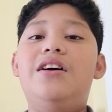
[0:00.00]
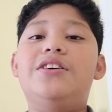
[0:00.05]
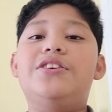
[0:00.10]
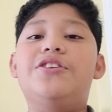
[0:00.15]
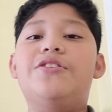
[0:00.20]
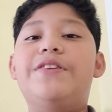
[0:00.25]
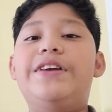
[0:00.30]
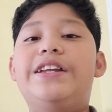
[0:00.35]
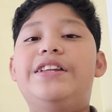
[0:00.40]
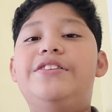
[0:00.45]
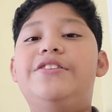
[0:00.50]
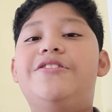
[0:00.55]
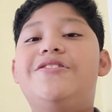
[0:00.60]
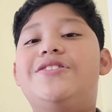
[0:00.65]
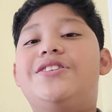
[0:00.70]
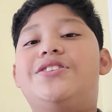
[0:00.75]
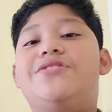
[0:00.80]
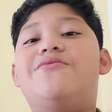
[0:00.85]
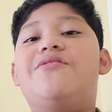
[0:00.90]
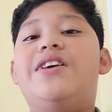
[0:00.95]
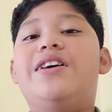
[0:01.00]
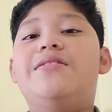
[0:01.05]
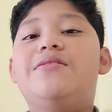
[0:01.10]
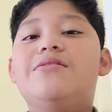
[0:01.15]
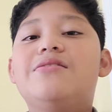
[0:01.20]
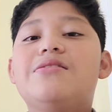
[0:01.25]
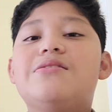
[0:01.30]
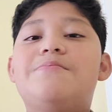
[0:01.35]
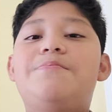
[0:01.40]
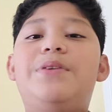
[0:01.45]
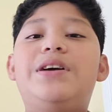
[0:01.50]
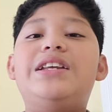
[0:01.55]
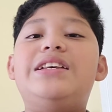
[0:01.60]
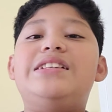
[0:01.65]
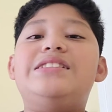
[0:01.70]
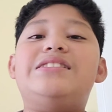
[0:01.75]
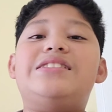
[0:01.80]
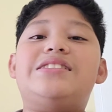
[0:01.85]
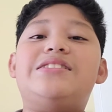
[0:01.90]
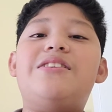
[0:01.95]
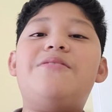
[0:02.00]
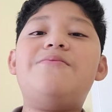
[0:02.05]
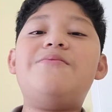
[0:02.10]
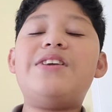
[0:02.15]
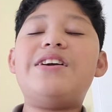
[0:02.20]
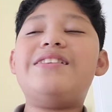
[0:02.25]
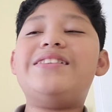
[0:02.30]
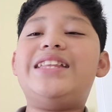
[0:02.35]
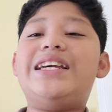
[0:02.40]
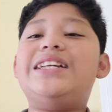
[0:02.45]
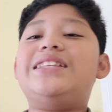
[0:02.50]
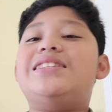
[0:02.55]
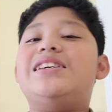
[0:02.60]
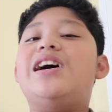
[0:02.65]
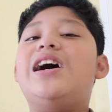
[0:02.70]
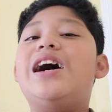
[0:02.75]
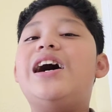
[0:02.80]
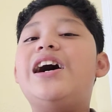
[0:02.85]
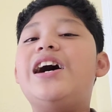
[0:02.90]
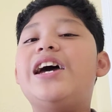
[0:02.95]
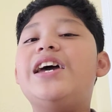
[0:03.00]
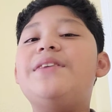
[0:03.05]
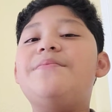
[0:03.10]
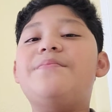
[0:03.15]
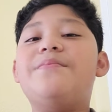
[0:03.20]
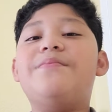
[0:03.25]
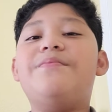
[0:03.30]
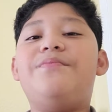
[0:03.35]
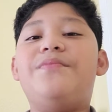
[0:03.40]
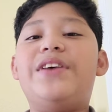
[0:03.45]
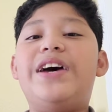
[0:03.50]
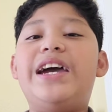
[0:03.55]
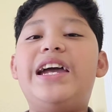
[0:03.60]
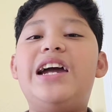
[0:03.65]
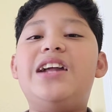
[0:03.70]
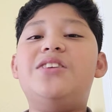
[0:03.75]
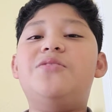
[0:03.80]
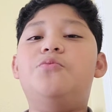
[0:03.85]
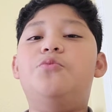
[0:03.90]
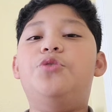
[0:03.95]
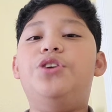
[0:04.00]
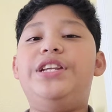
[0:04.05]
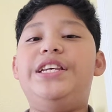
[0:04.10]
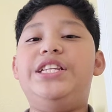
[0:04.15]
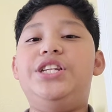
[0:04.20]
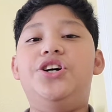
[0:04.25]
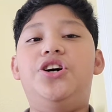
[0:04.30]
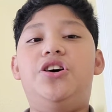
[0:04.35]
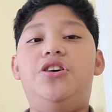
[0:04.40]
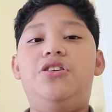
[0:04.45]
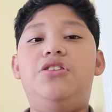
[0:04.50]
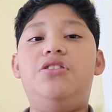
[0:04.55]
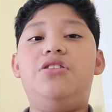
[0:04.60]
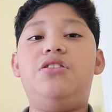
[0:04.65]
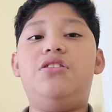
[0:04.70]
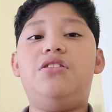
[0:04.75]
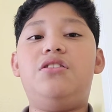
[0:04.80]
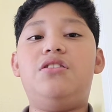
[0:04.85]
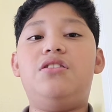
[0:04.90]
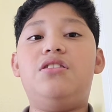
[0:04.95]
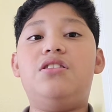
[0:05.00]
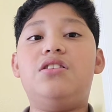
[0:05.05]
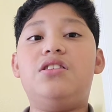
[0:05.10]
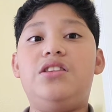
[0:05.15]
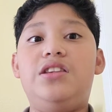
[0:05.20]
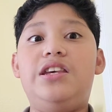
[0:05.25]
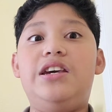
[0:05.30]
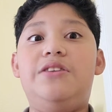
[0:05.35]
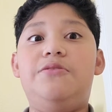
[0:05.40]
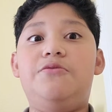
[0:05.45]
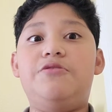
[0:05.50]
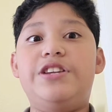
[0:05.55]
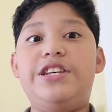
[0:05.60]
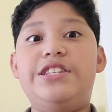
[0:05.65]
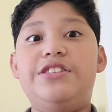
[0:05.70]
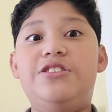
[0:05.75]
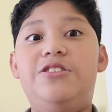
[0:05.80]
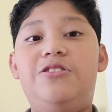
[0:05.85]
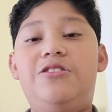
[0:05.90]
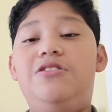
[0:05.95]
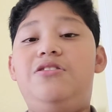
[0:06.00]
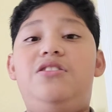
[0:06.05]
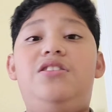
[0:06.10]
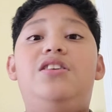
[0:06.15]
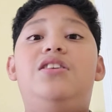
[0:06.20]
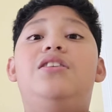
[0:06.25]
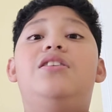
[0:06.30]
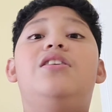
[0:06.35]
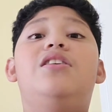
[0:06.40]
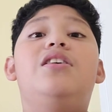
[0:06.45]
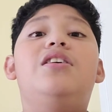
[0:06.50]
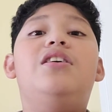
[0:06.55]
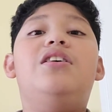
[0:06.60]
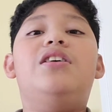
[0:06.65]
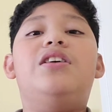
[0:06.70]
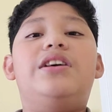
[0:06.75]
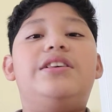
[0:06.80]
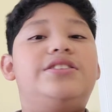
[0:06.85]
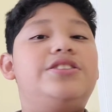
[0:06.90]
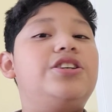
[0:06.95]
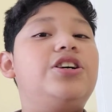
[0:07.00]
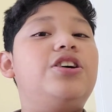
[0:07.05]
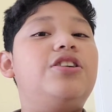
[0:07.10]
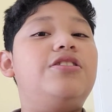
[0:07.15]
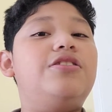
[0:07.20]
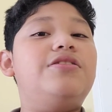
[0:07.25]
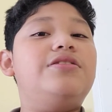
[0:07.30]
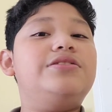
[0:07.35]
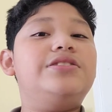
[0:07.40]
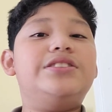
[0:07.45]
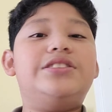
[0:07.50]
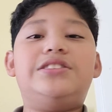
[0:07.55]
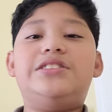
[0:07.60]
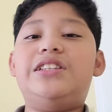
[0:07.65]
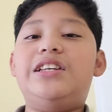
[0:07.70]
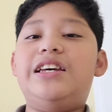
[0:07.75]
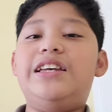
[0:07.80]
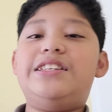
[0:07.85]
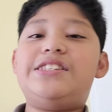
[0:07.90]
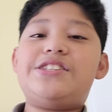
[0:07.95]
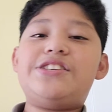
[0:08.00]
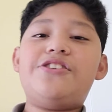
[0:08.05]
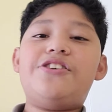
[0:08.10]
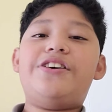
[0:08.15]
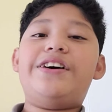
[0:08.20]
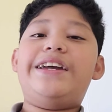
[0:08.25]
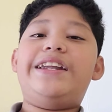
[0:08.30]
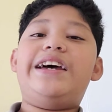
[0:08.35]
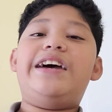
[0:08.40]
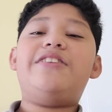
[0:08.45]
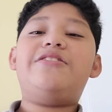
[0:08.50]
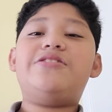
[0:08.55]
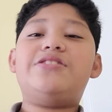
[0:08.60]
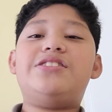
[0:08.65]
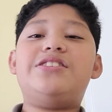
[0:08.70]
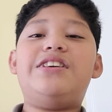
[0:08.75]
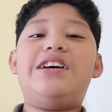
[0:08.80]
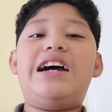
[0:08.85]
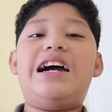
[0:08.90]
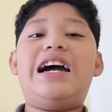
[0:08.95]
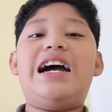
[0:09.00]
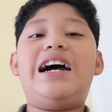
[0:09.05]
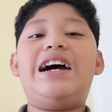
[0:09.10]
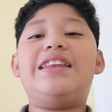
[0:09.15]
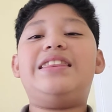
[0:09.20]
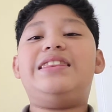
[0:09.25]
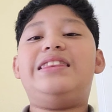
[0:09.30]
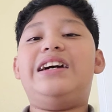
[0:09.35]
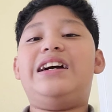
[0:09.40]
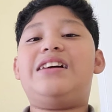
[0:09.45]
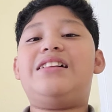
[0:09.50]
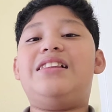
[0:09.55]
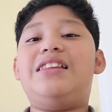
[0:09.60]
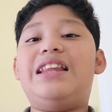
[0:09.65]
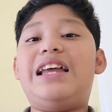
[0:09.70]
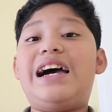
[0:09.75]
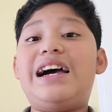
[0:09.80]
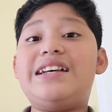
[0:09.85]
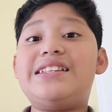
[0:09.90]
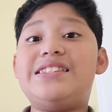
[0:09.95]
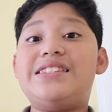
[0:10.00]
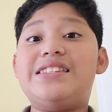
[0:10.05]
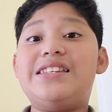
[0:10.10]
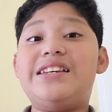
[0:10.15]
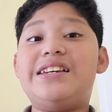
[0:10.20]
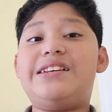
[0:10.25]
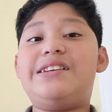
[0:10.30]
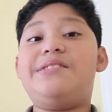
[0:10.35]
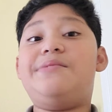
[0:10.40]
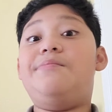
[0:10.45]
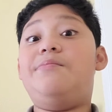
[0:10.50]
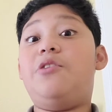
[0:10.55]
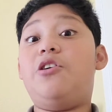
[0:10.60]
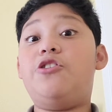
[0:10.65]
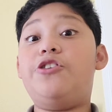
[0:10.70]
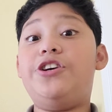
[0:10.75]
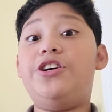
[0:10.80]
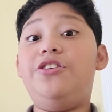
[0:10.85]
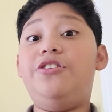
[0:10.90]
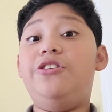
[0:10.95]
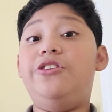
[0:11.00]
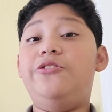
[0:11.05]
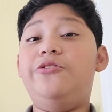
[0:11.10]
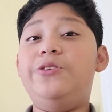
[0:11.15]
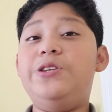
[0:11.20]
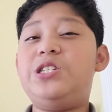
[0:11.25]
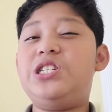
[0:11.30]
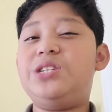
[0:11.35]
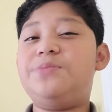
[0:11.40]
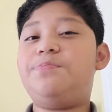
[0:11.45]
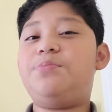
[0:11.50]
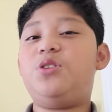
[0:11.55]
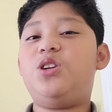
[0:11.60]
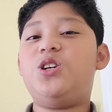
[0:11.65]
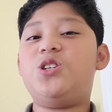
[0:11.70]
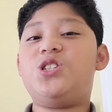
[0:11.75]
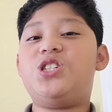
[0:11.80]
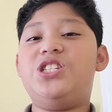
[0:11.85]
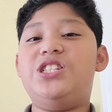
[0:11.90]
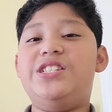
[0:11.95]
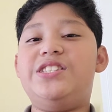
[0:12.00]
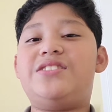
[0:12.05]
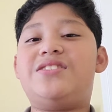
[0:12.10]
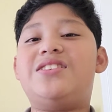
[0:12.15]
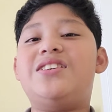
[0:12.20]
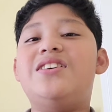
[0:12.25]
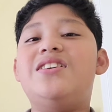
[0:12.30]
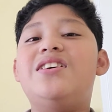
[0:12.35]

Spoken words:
You already know this, right? But in somewhere in that time, I had a Woody doll. Yeah, Woody doll. So, and I also had the classic Mario and Luigi plushes